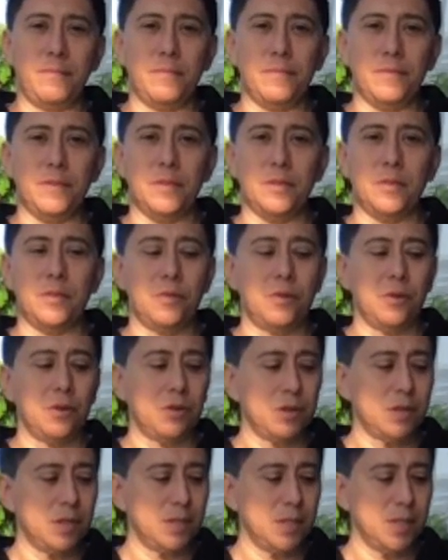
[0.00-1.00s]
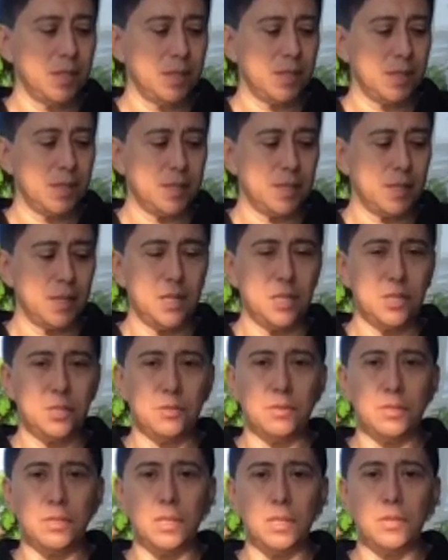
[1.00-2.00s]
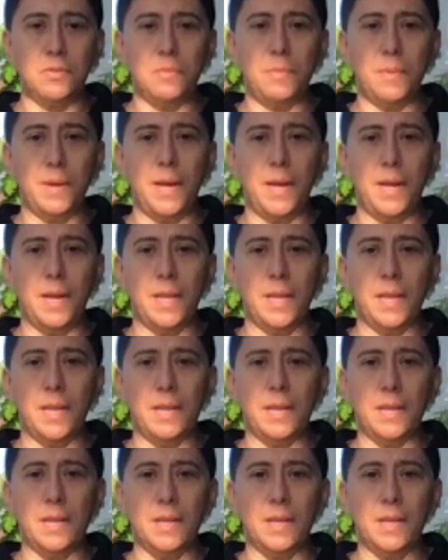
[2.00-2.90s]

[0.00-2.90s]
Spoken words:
So notice the sensations in your body, and